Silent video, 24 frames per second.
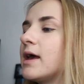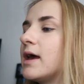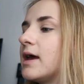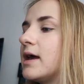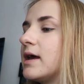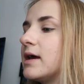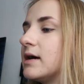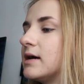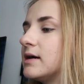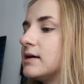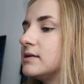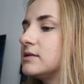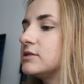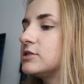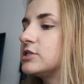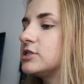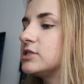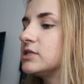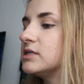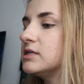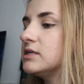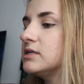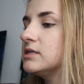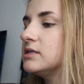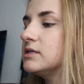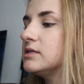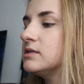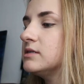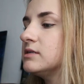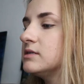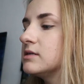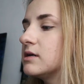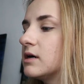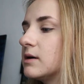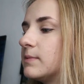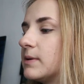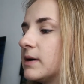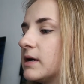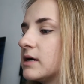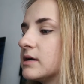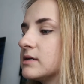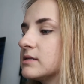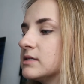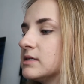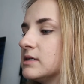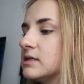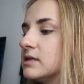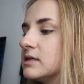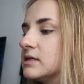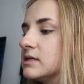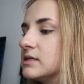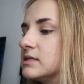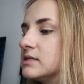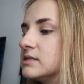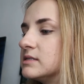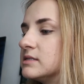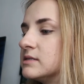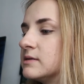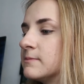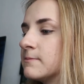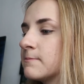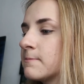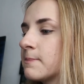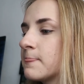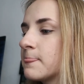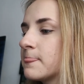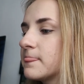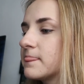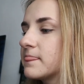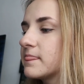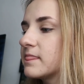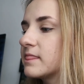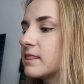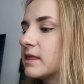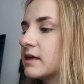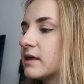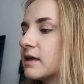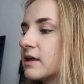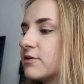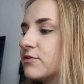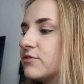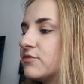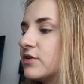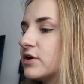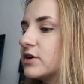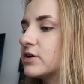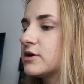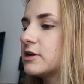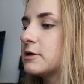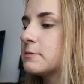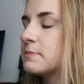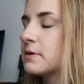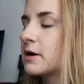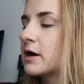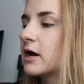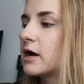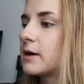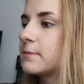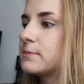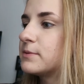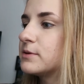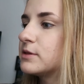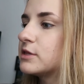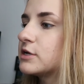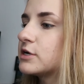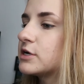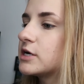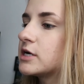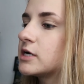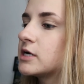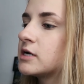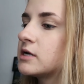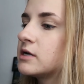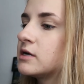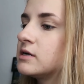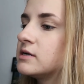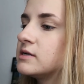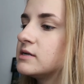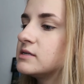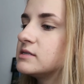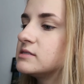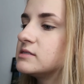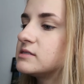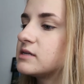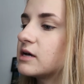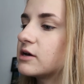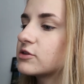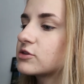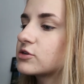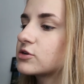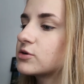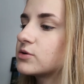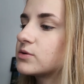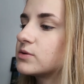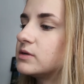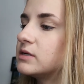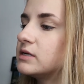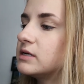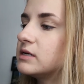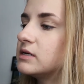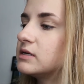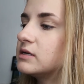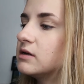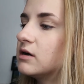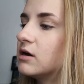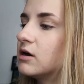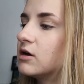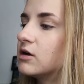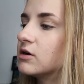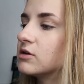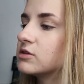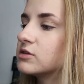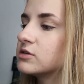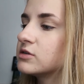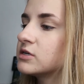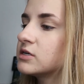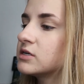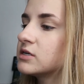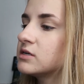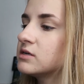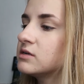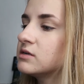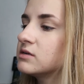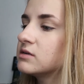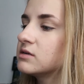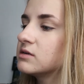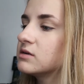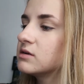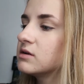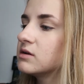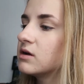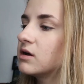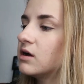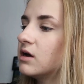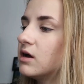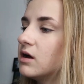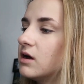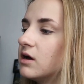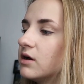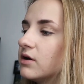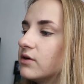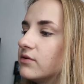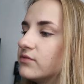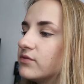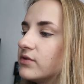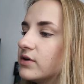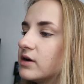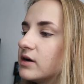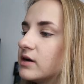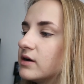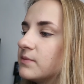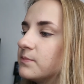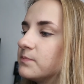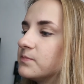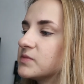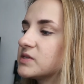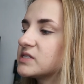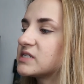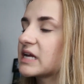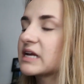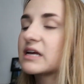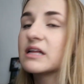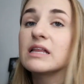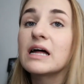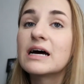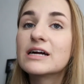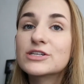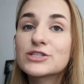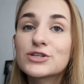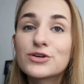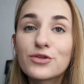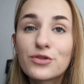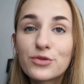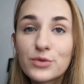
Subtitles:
And she apparently is like a very popular South Korean author of psychological